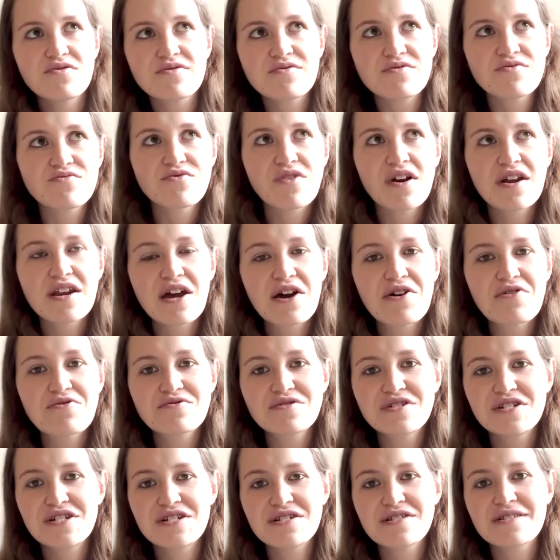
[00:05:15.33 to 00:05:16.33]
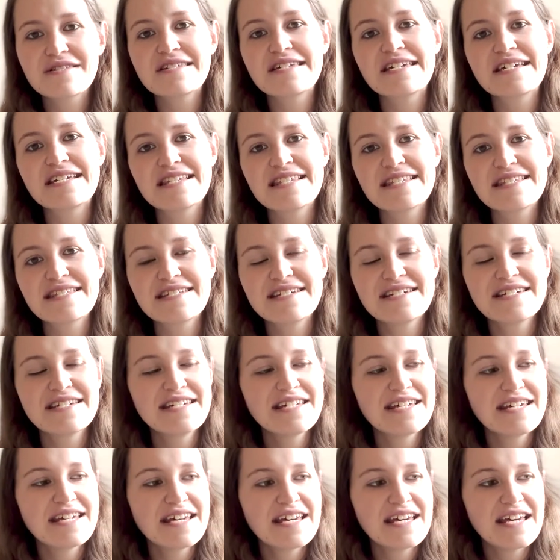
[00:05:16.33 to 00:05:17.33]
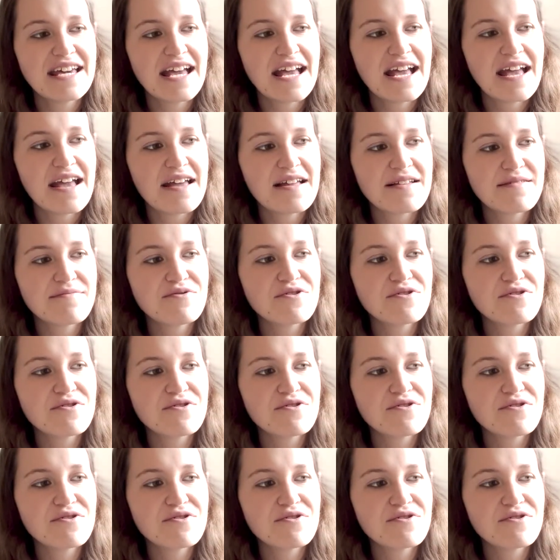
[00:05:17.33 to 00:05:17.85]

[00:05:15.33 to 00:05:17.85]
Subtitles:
run out list and